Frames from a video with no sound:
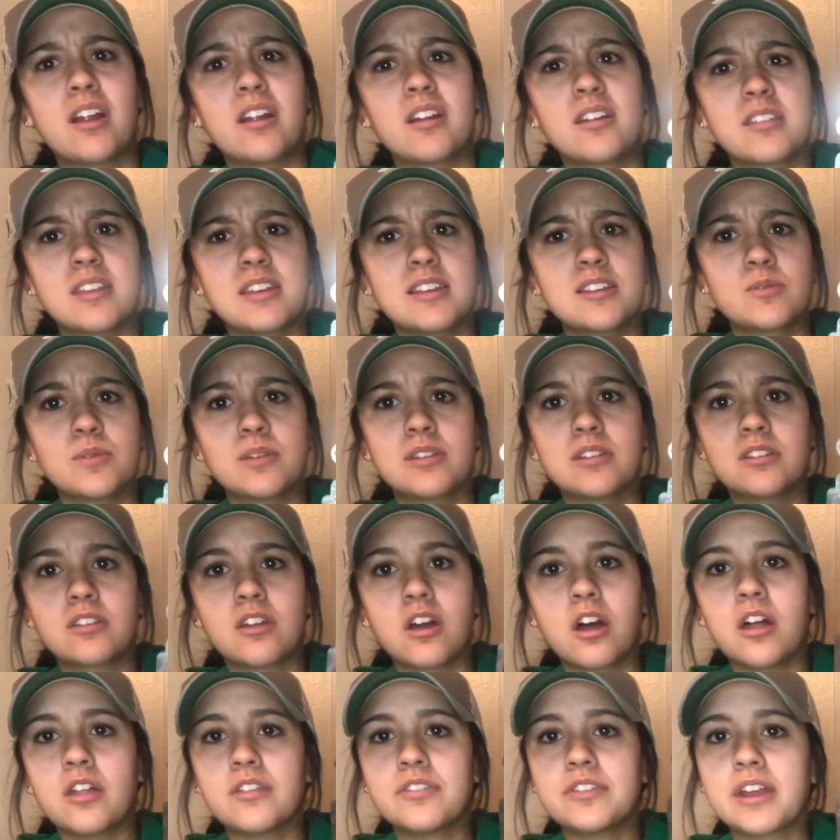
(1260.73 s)
I think is what it's
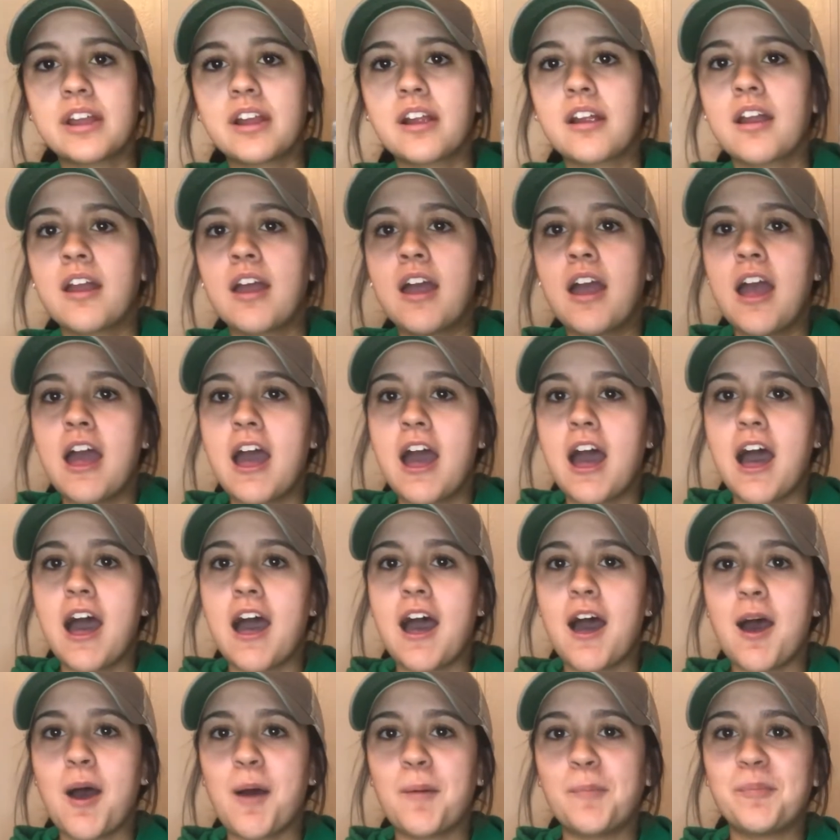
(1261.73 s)
called there.
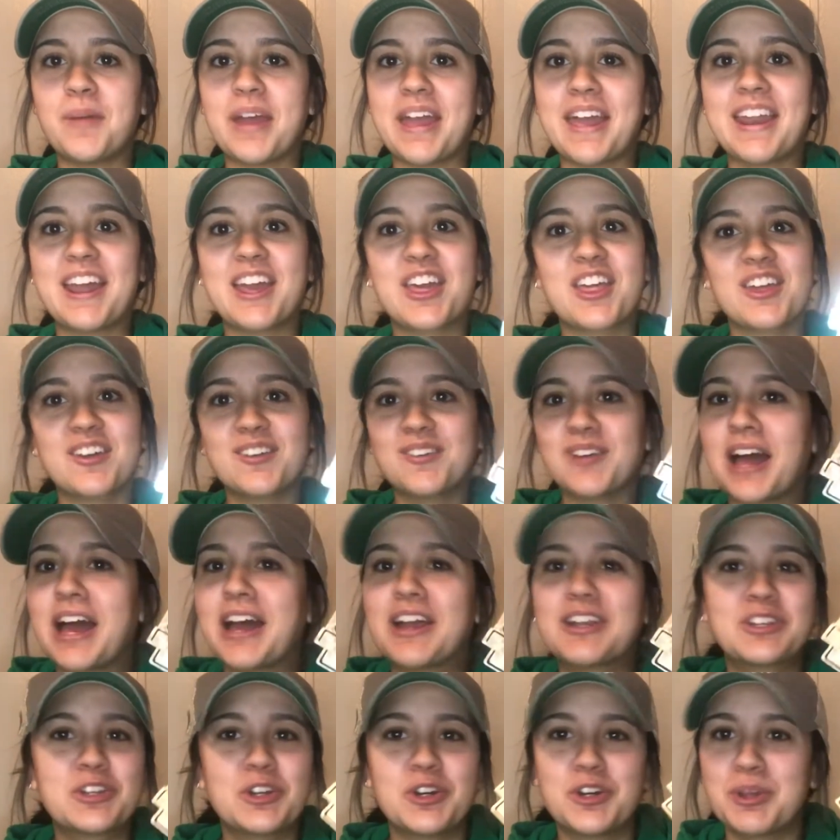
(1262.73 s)
Um, and I, I
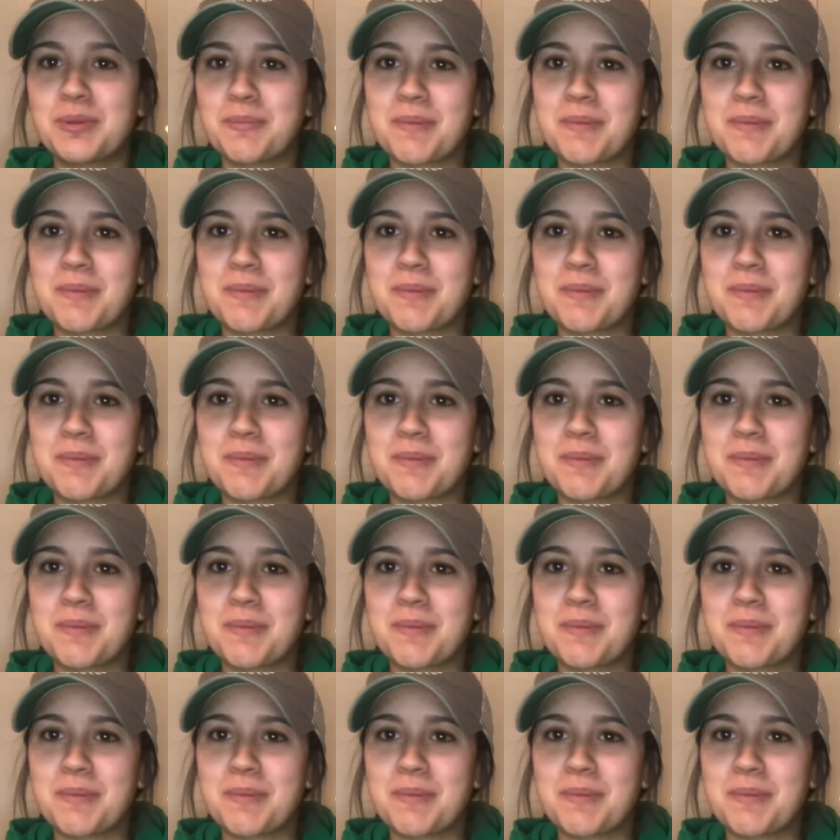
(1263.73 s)
couldn't